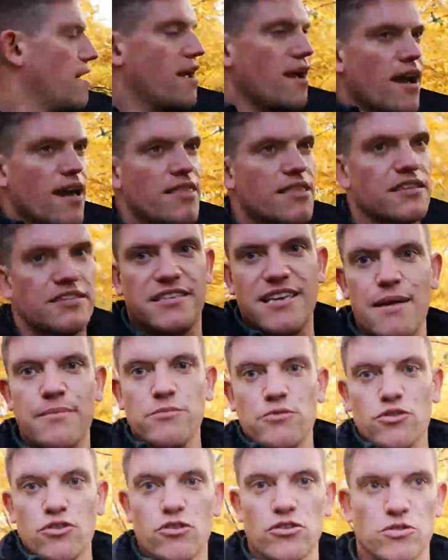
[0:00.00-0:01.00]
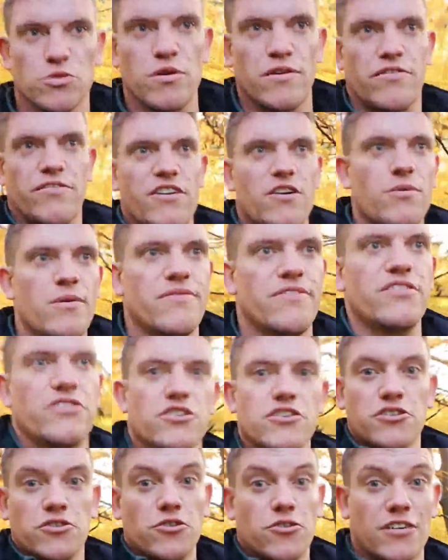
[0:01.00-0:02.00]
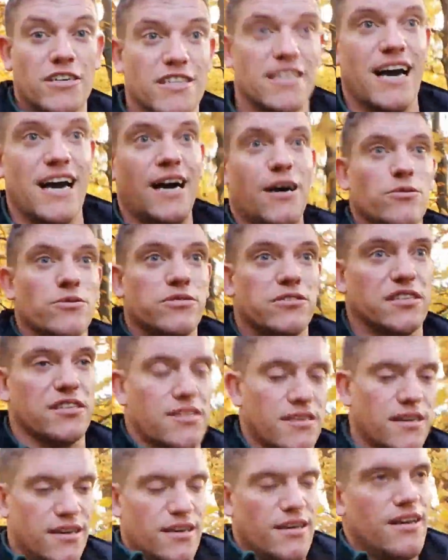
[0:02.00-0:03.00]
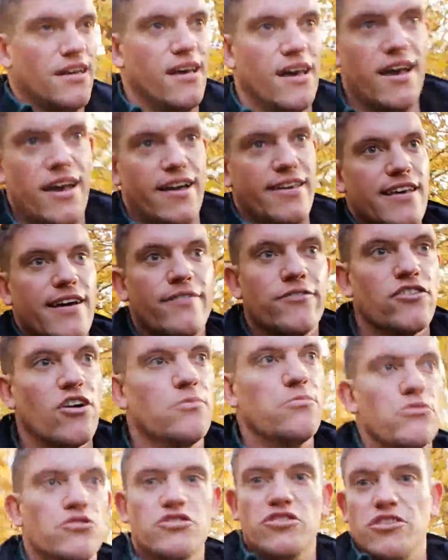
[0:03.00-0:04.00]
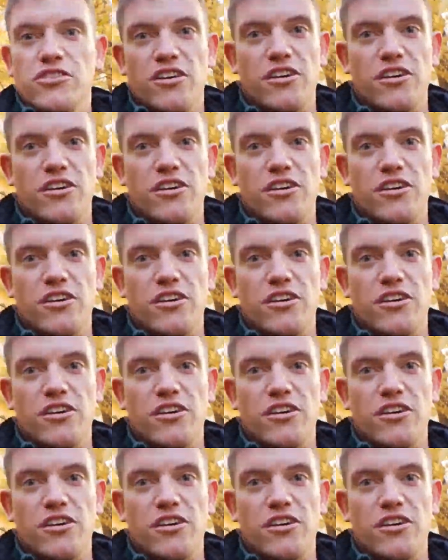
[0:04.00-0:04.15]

And the same goes with you. If you're just stuck in the house and you haven't got much to